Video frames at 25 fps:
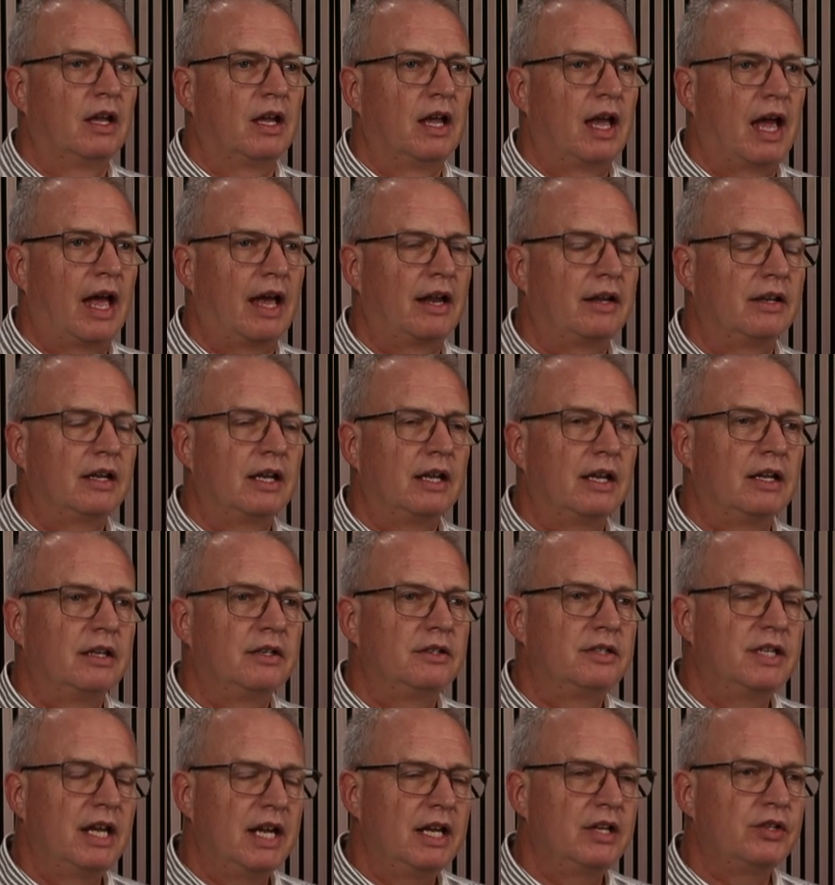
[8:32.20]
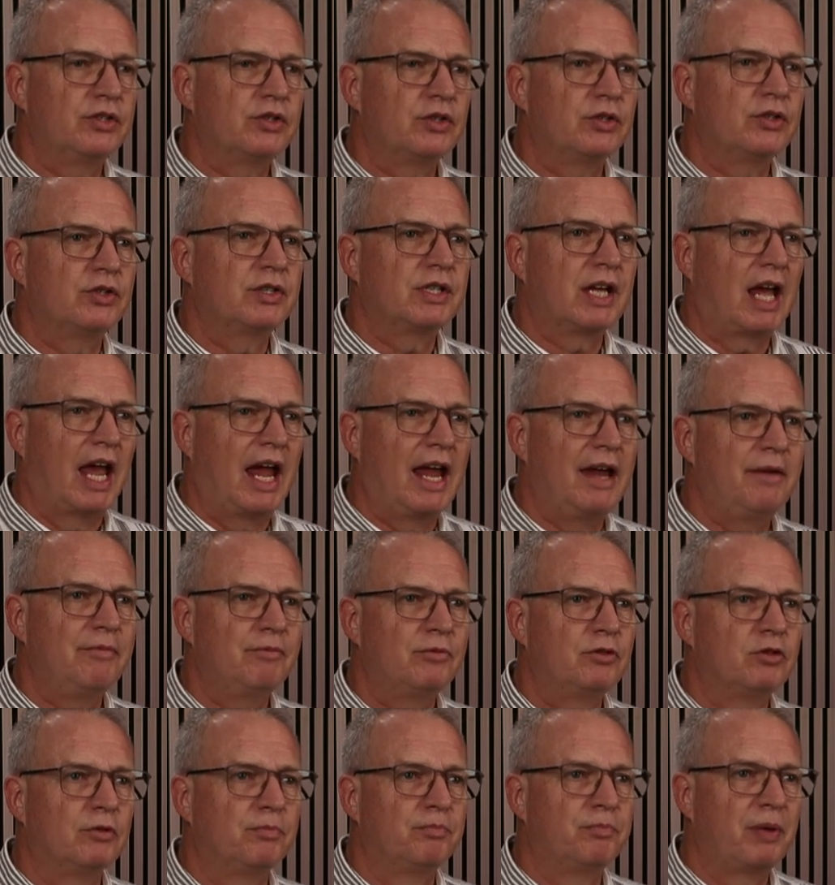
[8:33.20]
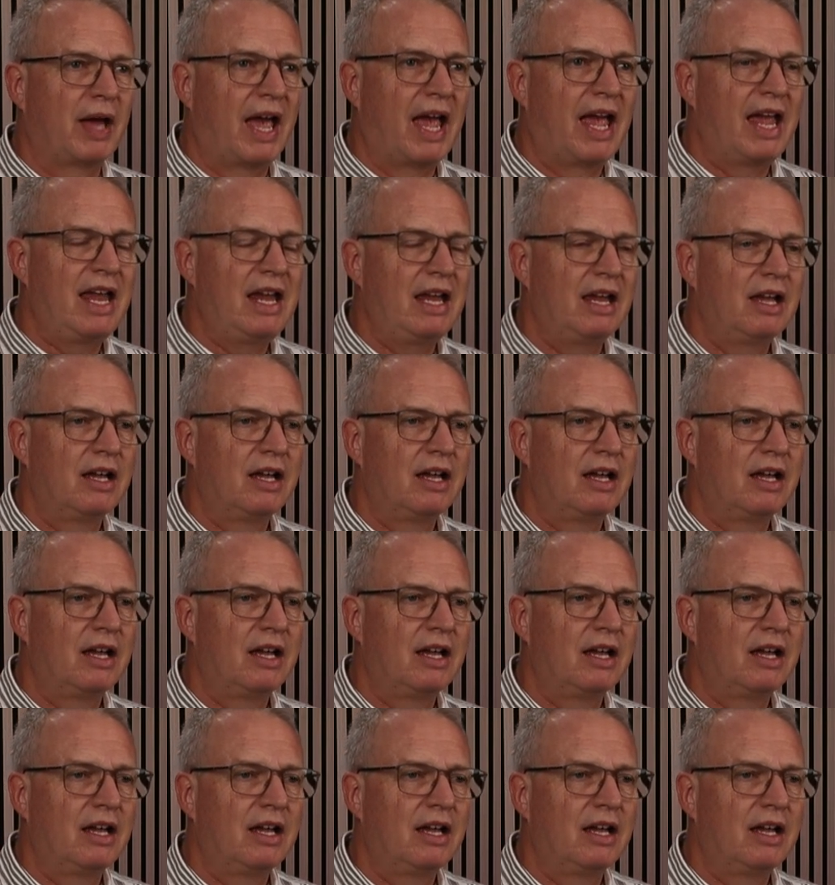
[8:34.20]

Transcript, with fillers: And Jesus came to pay